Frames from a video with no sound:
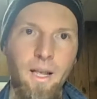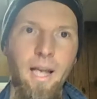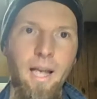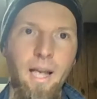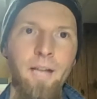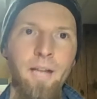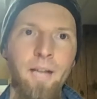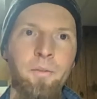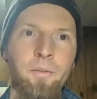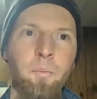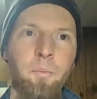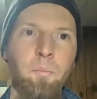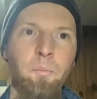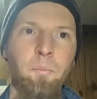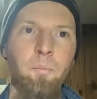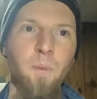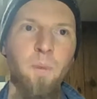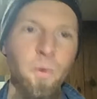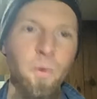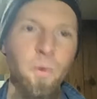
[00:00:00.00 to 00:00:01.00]
And
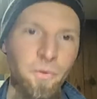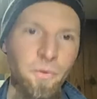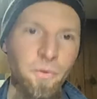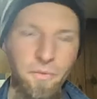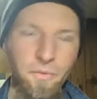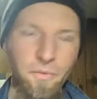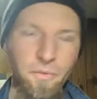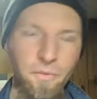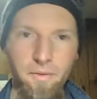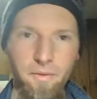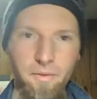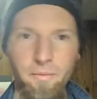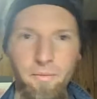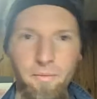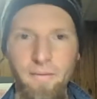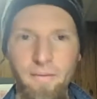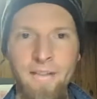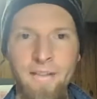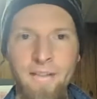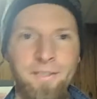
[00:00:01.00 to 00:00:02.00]
both
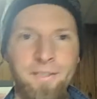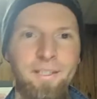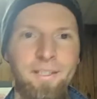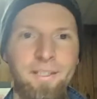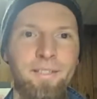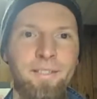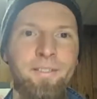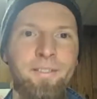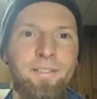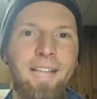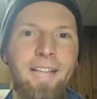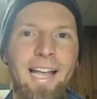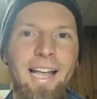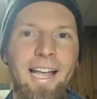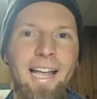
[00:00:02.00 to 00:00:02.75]
vaccines